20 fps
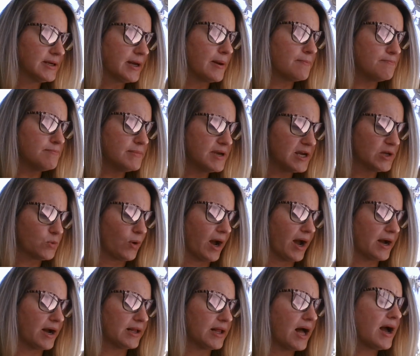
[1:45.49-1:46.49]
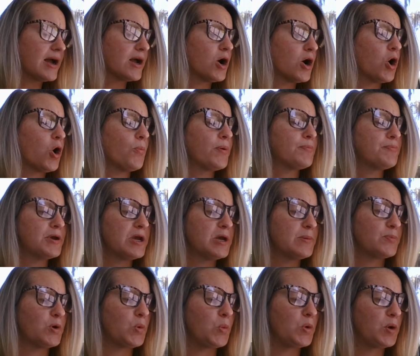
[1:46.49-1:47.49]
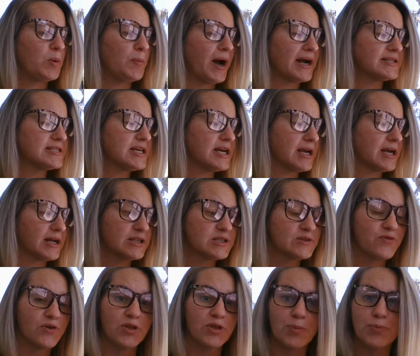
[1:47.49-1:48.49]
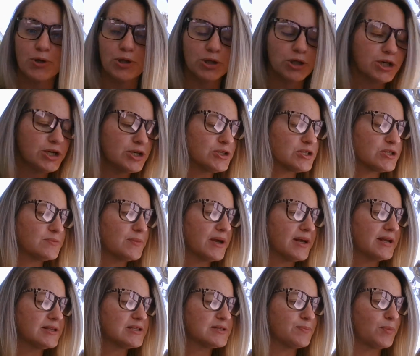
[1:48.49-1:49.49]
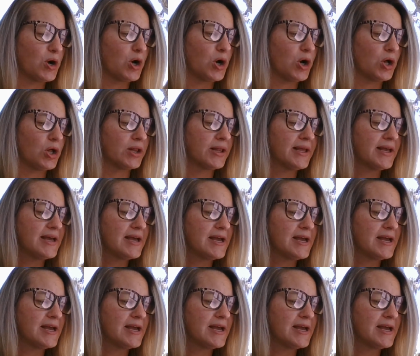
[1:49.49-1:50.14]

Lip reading: Meanwhile, I hope people will buy tickets for the policemen's ball